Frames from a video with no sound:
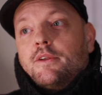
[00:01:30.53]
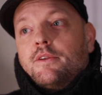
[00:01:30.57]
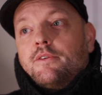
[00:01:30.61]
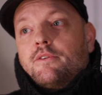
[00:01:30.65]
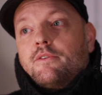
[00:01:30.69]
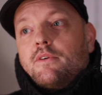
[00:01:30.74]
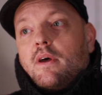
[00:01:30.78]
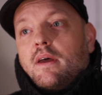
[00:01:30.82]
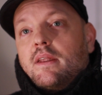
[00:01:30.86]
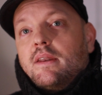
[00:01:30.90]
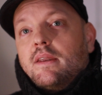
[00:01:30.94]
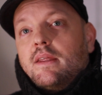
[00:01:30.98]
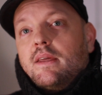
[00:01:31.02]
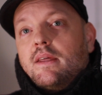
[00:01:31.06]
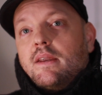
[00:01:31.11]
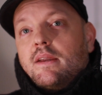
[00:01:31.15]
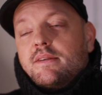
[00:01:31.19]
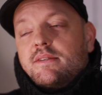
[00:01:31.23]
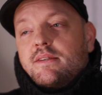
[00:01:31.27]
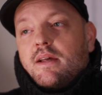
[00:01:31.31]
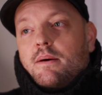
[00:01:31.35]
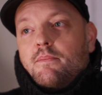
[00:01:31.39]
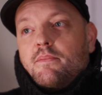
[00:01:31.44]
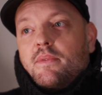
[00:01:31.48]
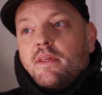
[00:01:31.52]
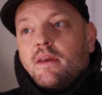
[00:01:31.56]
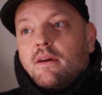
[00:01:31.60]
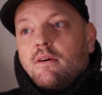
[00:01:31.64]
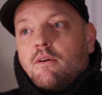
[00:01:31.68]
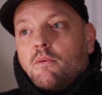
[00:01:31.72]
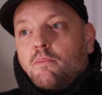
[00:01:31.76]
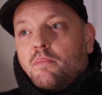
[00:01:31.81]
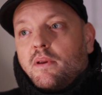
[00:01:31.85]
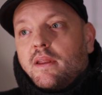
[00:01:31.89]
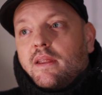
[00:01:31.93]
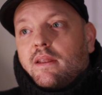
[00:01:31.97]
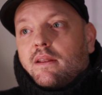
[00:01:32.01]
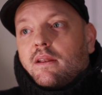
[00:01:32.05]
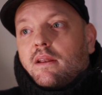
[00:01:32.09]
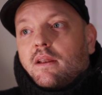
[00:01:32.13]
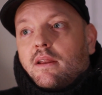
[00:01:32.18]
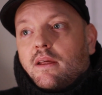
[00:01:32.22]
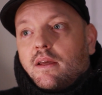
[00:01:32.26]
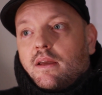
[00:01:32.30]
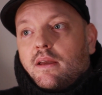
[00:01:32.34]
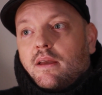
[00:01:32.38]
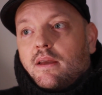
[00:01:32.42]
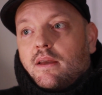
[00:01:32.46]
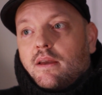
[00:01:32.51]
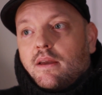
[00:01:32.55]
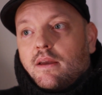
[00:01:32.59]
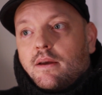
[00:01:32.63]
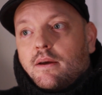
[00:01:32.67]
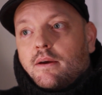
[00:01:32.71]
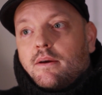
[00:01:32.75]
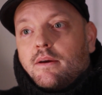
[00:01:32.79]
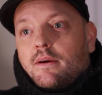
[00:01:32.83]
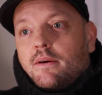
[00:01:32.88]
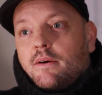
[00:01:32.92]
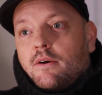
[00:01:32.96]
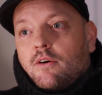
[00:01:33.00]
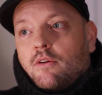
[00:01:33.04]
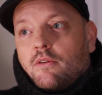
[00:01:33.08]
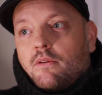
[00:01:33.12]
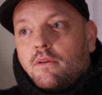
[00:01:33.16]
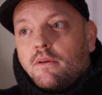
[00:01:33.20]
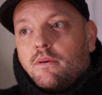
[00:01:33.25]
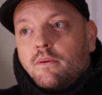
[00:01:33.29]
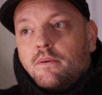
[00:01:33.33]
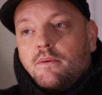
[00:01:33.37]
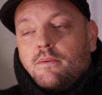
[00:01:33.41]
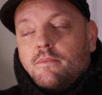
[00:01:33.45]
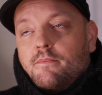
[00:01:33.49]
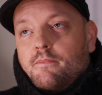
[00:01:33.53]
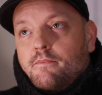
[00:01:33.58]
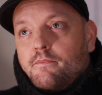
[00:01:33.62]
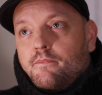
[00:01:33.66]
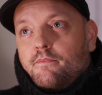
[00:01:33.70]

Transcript: So I needed something completely, a